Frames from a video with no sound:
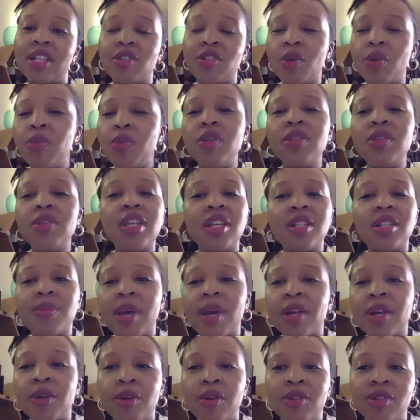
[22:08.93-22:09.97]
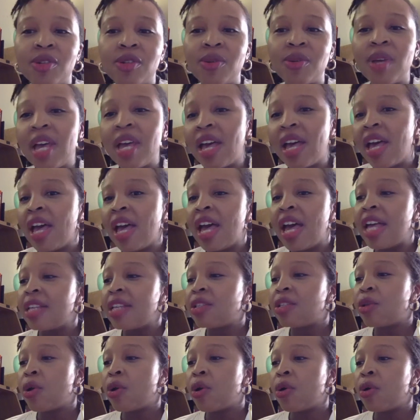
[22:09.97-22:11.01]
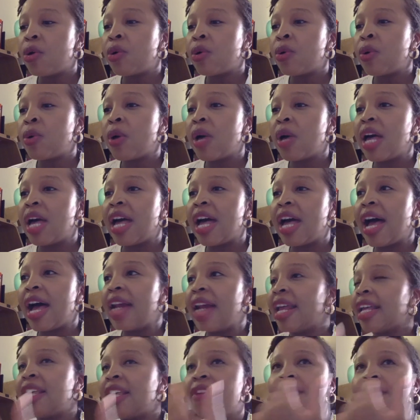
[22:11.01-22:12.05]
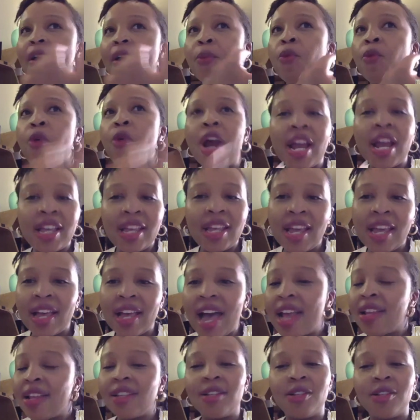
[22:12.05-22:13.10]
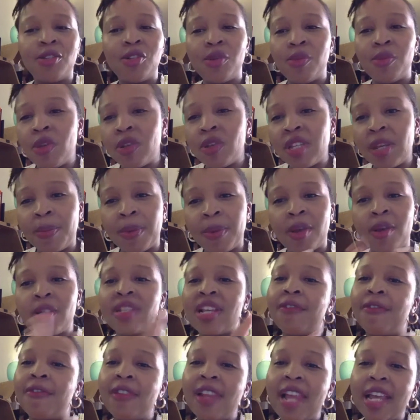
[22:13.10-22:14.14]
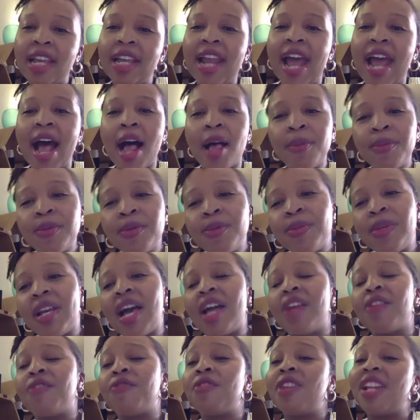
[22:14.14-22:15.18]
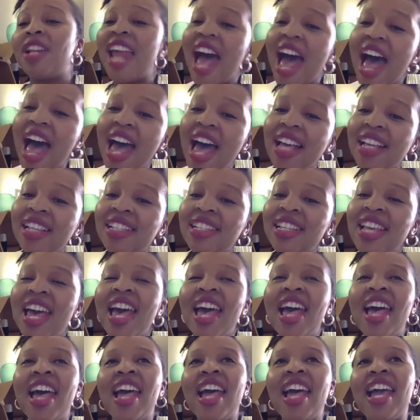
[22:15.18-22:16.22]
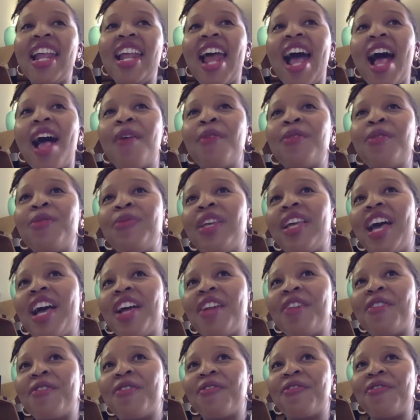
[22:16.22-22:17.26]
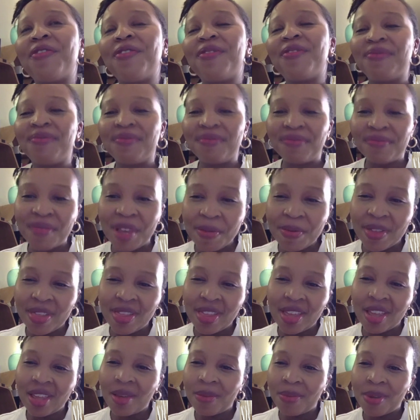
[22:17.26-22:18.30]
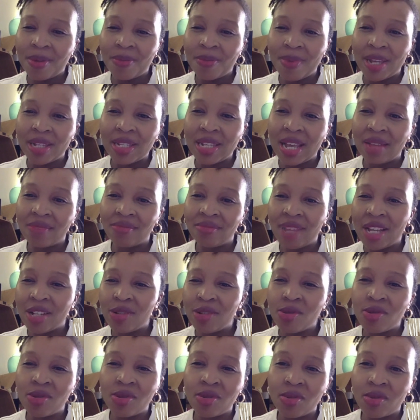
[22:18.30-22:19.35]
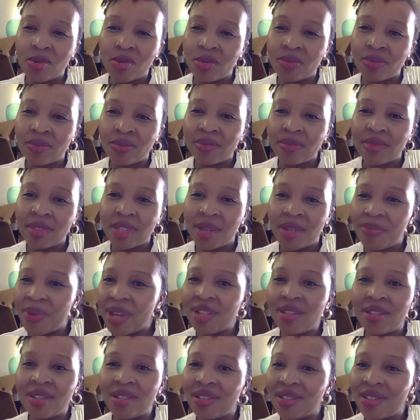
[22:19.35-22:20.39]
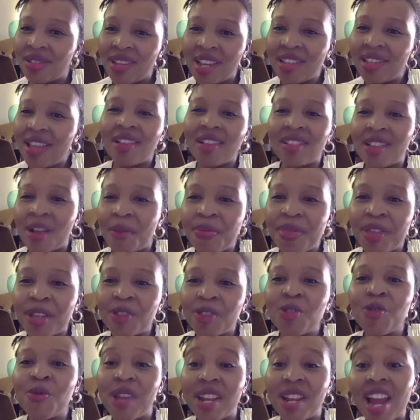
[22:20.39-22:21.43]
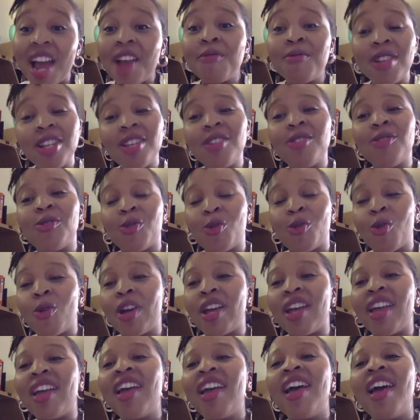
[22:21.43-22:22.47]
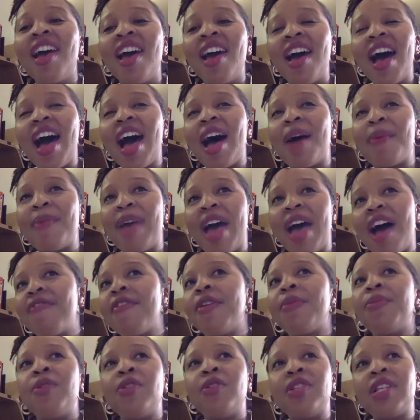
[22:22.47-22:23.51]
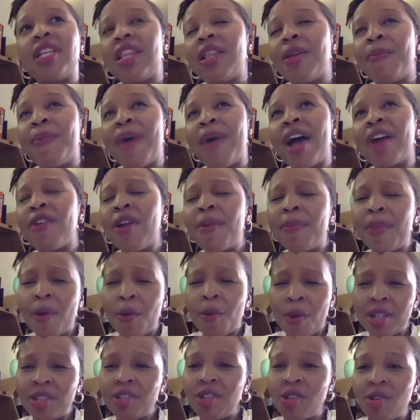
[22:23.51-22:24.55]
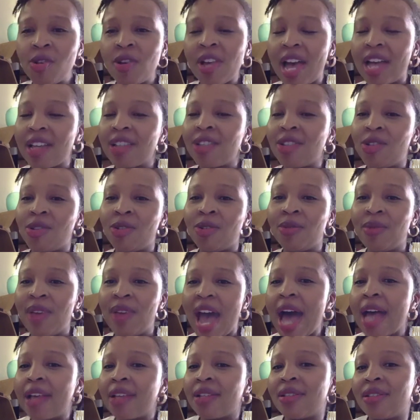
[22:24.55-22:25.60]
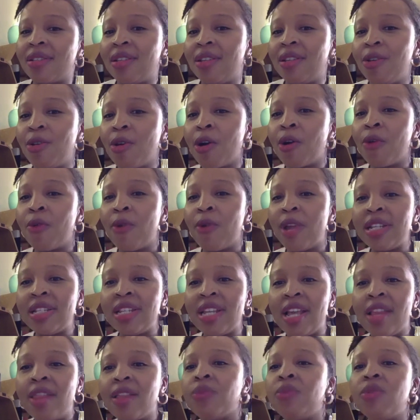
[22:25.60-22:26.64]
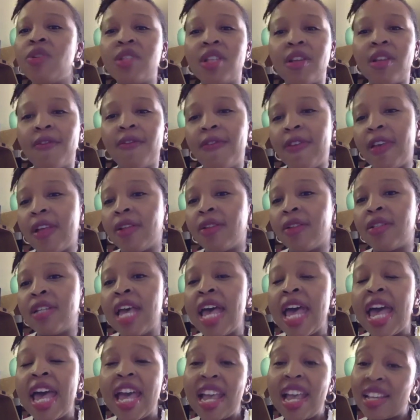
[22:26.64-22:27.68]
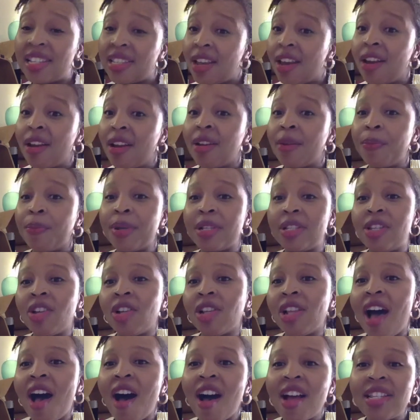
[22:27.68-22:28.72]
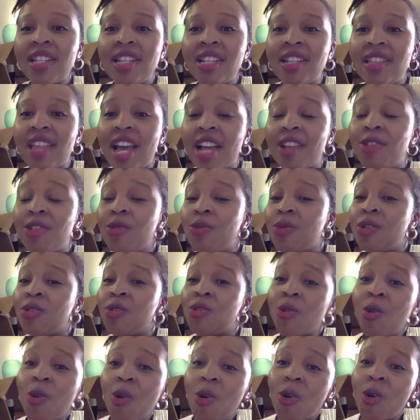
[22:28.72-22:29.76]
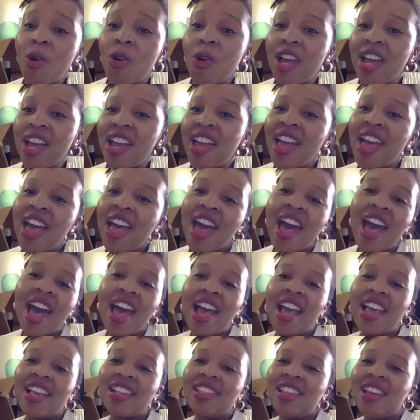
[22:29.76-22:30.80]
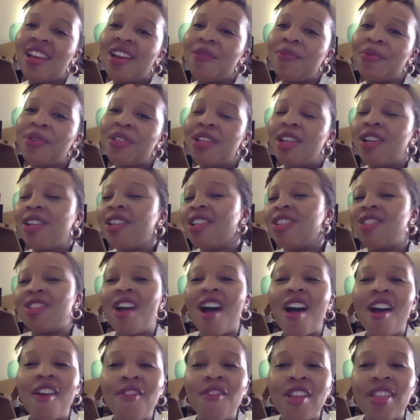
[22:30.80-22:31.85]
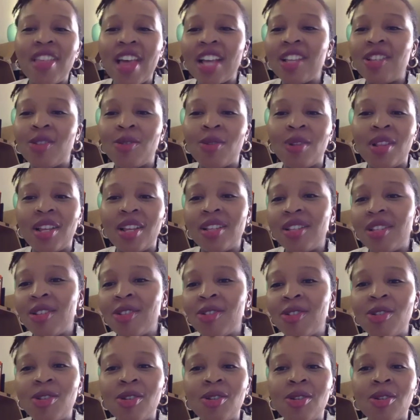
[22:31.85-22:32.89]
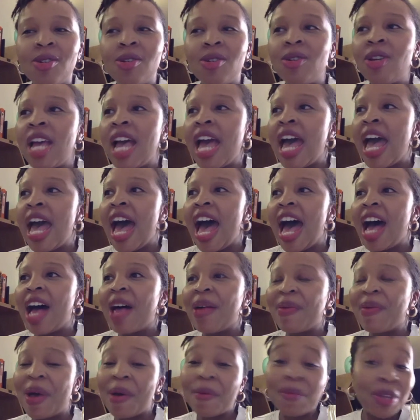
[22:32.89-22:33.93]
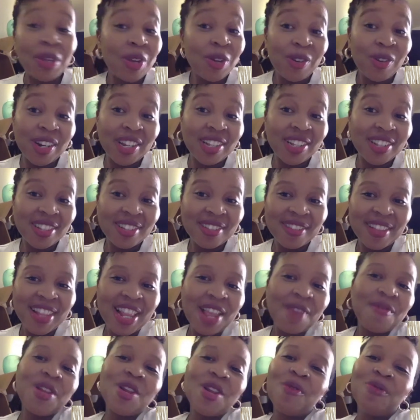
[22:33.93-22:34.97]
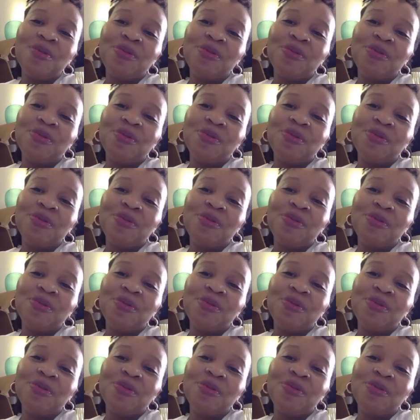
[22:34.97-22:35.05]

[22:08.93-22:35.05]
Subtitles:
So music is my go-to. So if I'm working, I listen to music because I feel like it helps me kind of relax. It helps me kind of maybe think a bit better. I don't know. But it does something to me, and I really enjoy having music in the background. But what do you guys do as you're already in the music field? Is there a particular artist that you enjoy? Is there a particular genre that you listen to? I'm curious. Let me know.